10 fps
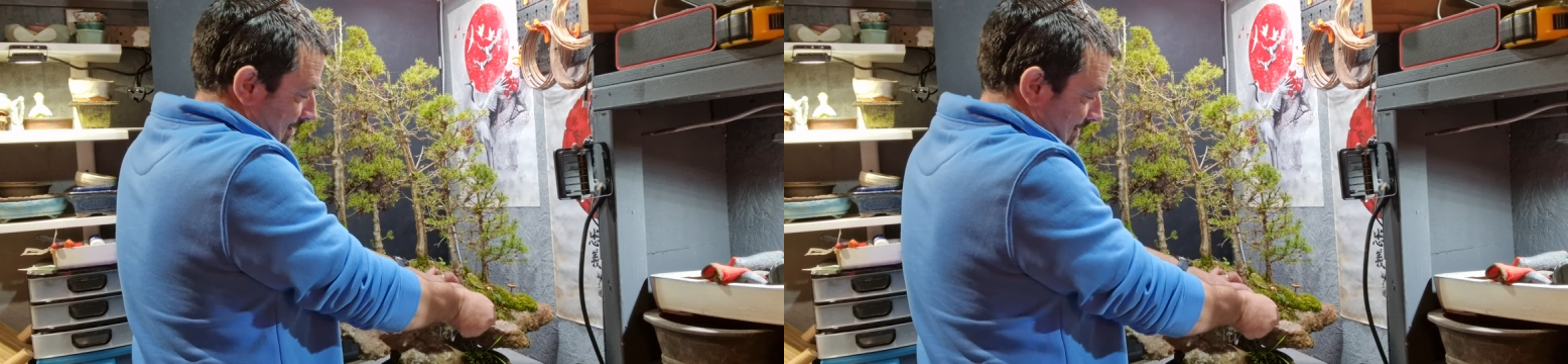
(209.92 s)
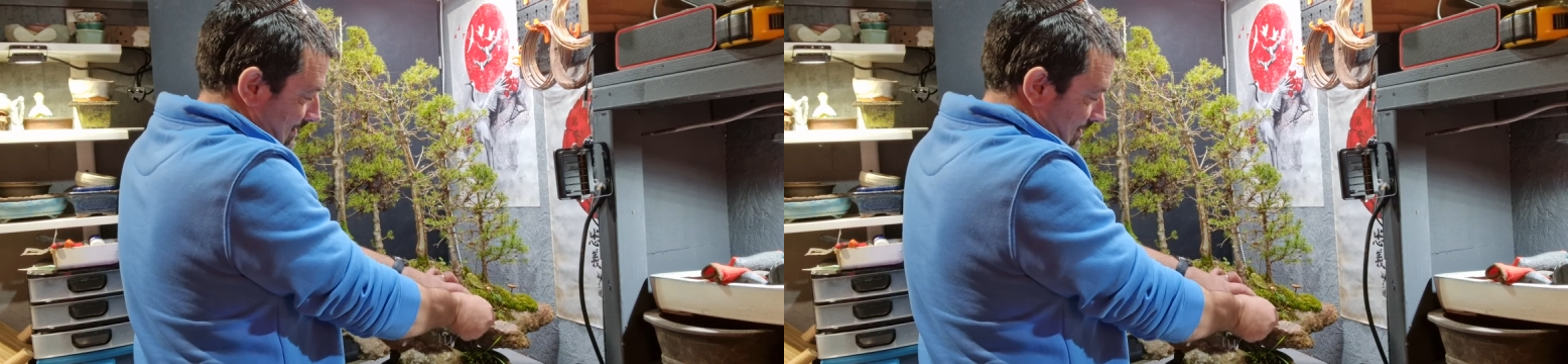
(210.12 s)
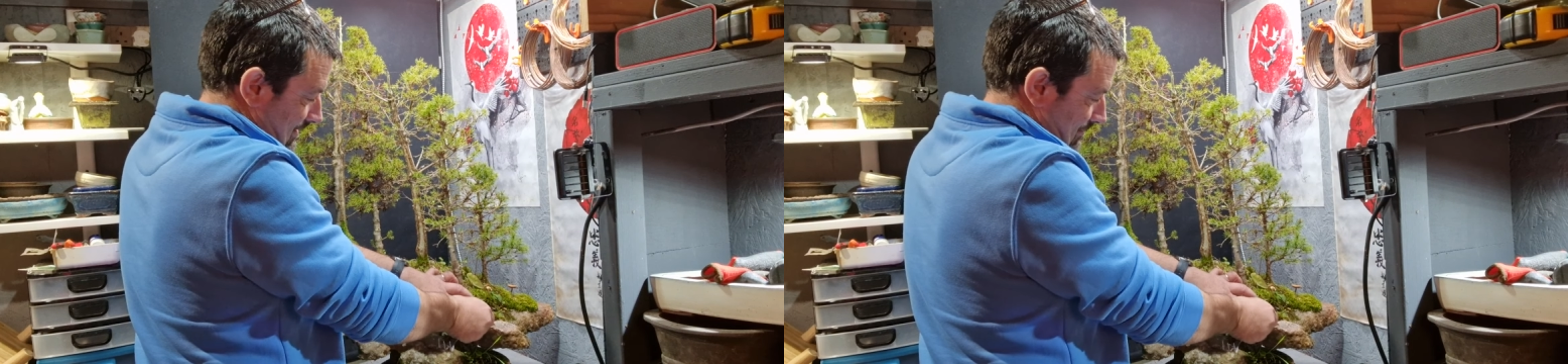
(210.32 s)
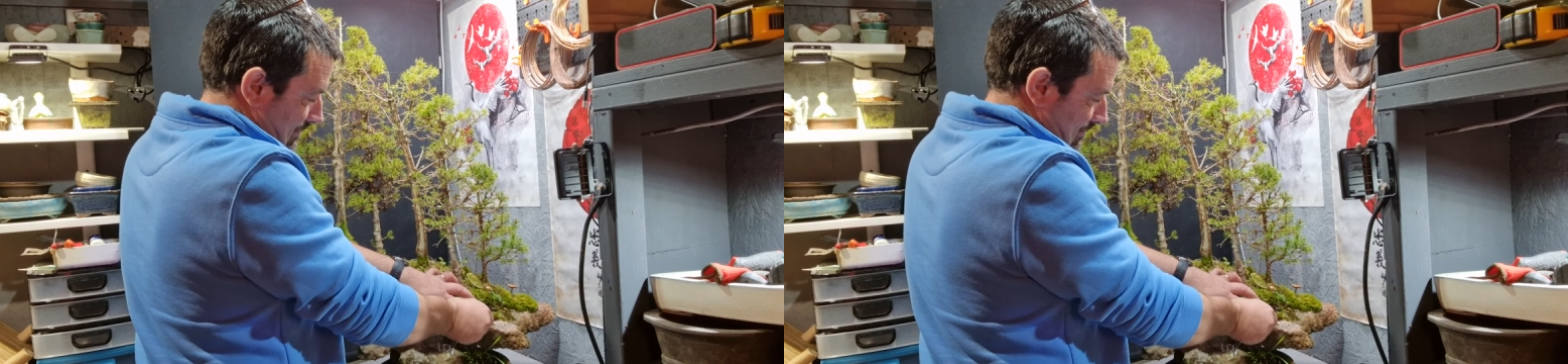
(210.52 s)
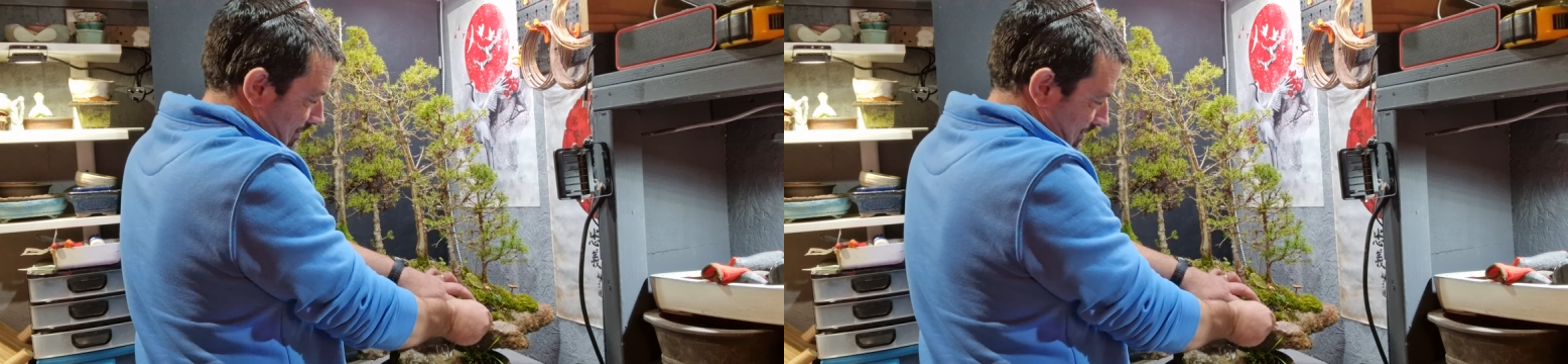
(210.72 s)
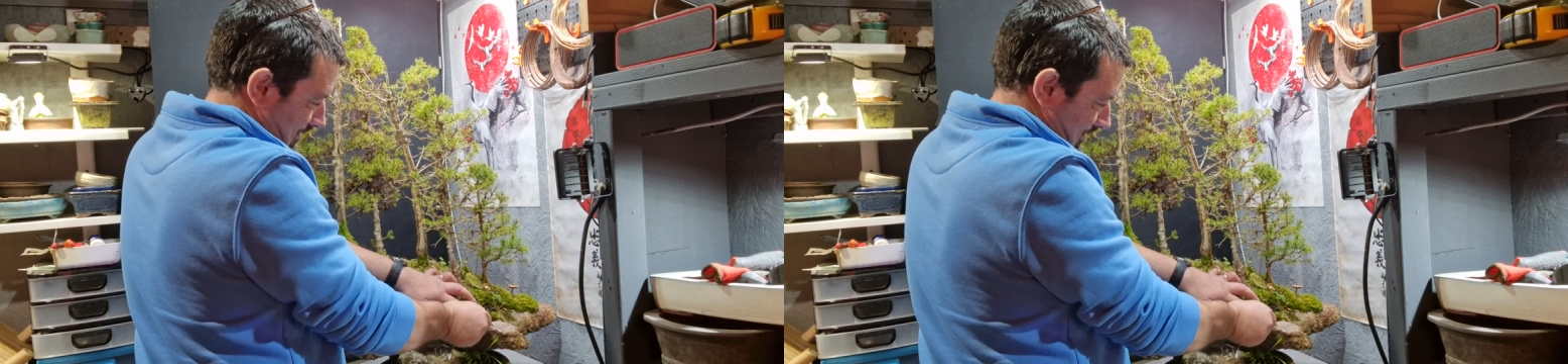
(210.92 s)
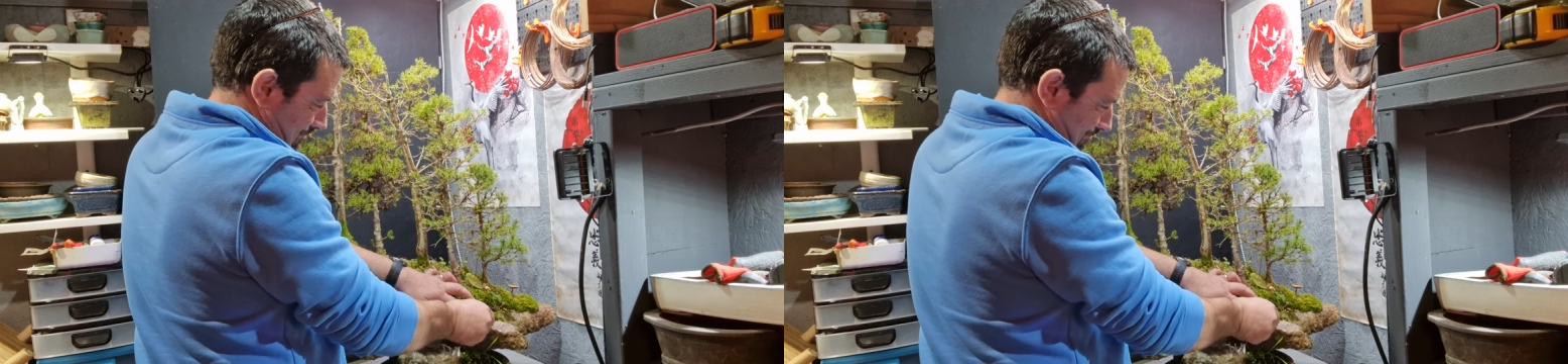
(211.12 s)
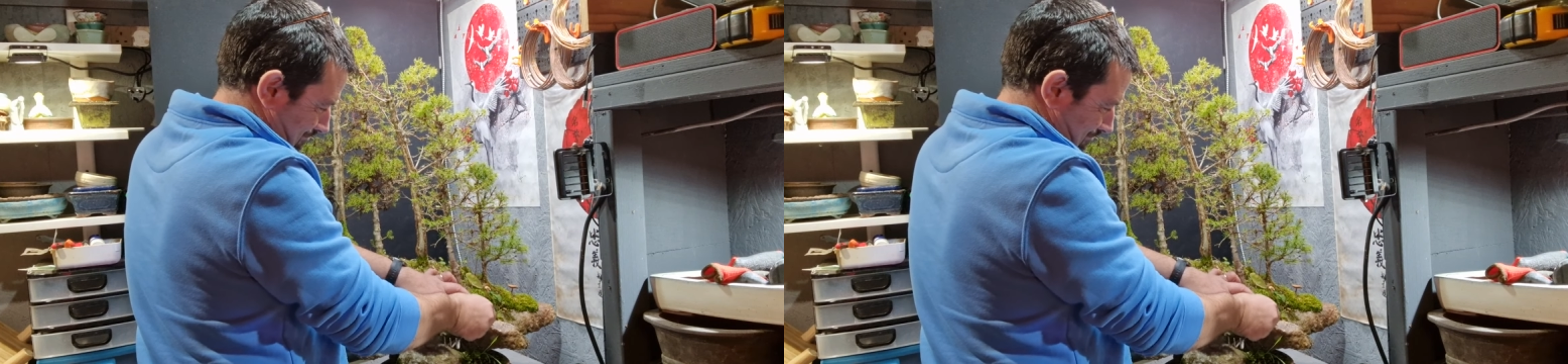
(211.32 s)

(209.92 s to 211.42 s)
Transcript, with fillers: get the shape I wanted.